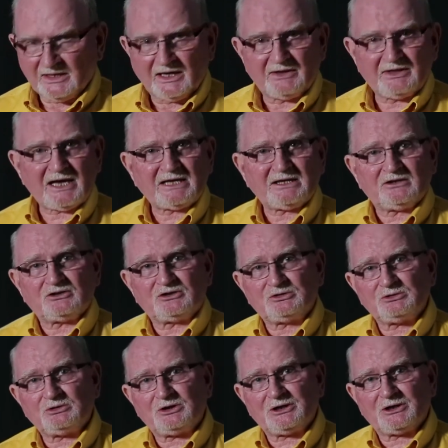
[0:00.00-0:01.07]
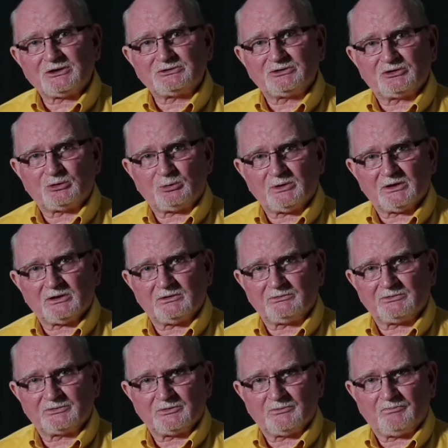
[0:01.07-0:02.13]
Then in
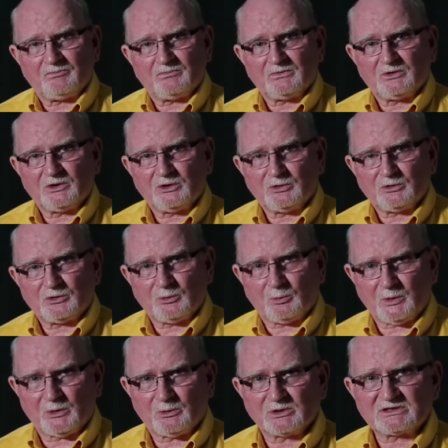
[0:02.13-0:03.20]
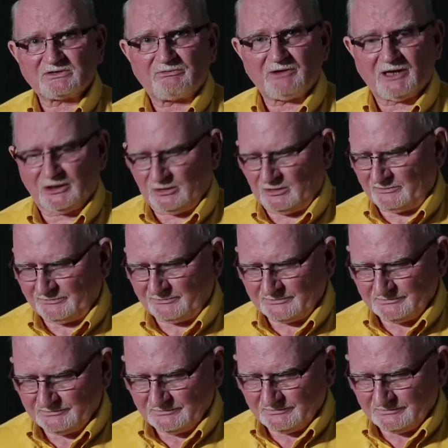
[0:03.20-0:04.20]
2012, the wheels fell off.